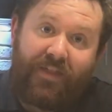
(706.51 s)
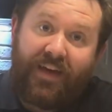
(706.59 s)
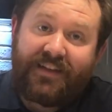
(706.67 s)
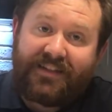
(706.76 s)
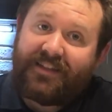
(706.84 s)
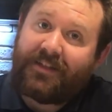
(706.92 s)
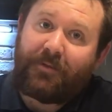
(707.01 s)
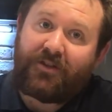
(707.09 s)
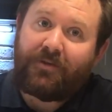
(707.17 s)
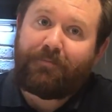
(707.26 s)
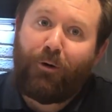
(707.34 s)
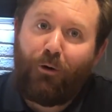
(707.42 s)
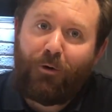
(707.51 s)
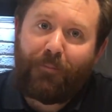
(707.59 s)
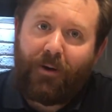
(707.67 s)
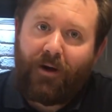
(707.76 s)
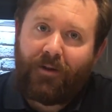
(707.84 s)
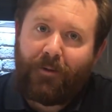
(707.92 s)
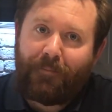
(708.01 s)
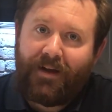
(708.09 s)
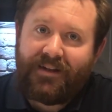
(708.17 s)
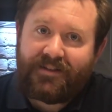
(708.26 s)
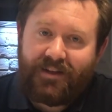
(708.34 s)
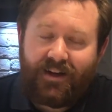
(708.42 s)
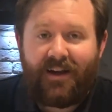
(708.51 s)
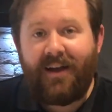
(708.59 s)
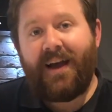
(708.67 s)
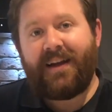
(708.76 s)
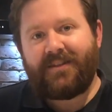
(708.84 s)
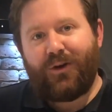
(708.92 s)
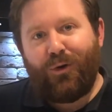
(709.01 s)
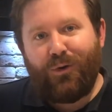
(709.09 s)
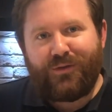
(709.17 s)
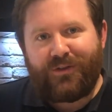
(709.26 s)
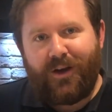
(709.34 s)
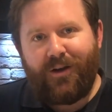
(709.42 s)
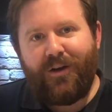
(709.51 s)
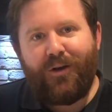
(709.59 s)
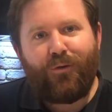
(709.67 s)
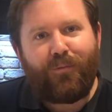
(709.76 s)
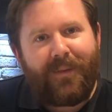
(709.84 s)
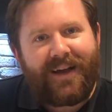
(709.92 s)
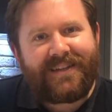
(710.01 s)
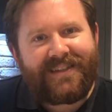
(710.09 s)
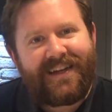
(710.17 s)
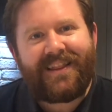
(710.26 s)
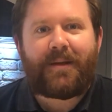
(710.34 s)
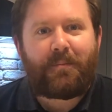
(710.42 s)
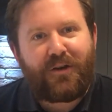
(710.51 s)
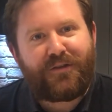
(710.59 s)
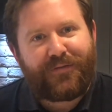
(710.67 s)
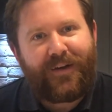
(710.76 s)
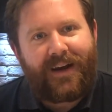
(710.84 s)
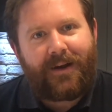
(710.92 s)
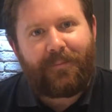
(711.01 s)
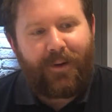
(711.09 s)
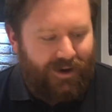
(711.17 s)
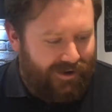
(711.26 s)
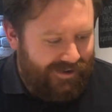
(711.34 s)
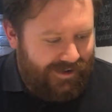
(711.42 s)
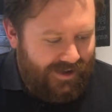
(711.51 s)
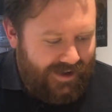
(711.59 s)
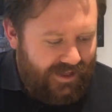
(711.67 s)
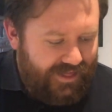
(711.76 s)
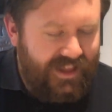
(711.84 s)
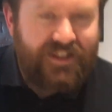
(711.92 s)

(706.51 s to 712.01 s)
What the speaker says: this is the most important part of the pizza, and it's also what makes it the most fattening part, the